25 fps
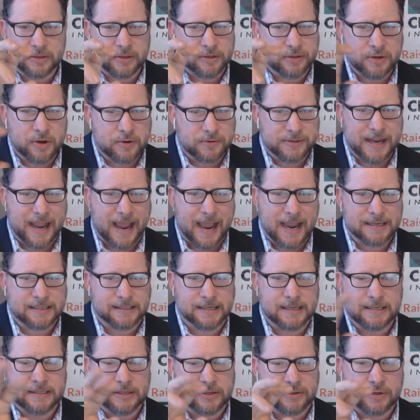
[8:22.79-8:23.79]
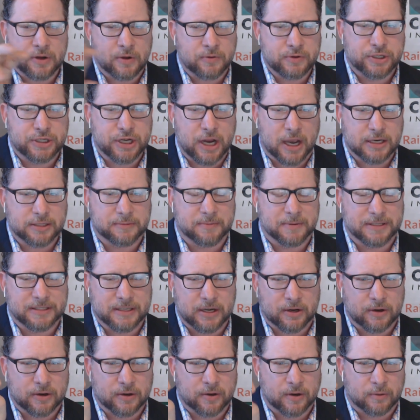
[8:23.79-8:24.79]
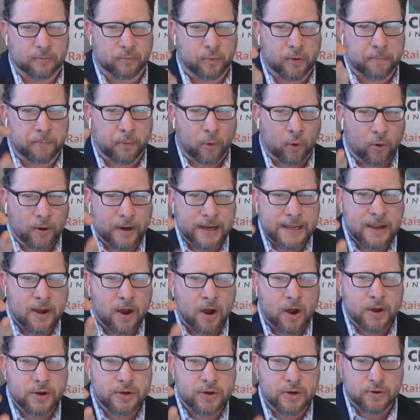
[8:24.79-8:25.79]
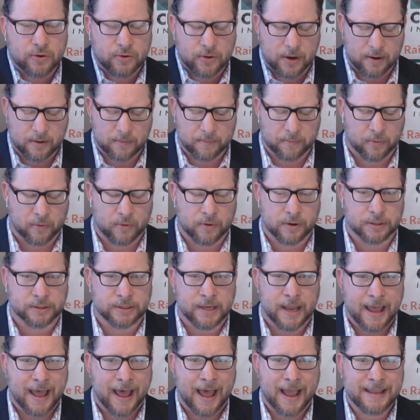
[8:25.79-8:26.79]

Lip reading: There's no tax liens, there's no judgments that are reporting on your credit reports.